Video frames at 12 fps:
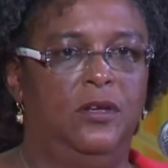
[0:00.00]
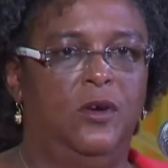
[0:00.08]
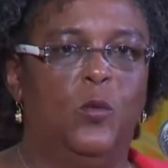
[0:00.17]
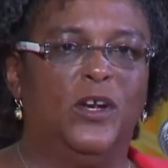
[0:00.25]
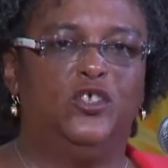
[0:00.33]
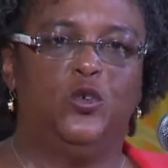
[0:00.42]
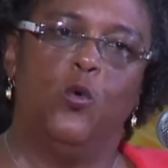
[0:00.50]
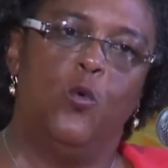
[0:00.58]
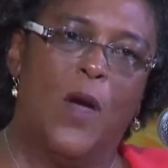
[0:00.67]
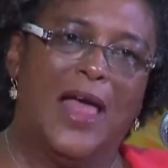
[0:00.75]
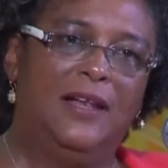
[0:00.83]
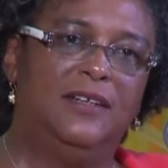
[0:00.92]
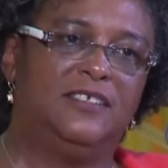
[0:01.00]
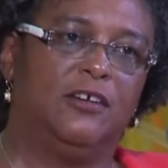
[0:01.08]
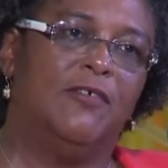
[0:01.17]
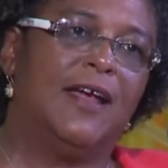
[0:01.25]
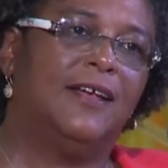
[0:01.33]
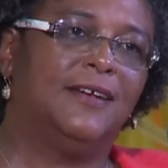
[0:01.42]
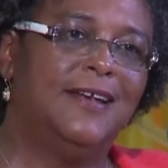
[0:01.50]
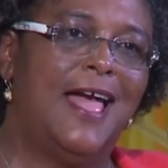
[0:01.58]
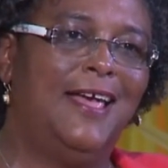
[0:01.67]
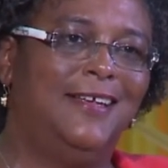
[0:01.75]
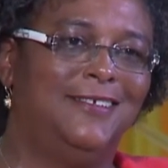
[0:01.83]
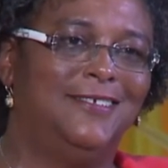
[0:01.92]
would do well to
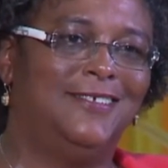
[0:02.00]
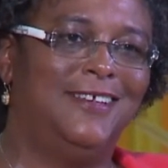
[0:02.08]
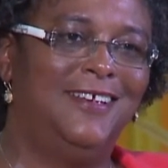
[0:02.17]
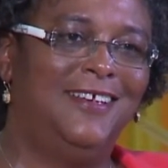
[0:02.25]
recognize